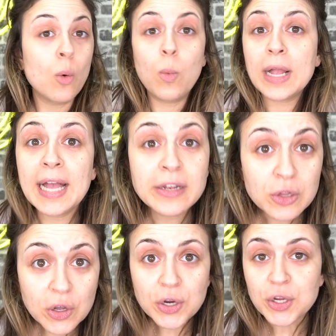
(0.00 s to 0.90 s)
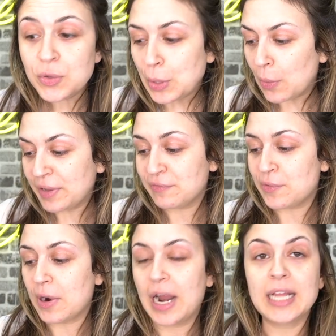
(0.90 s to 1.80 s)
what kind of look are you going for?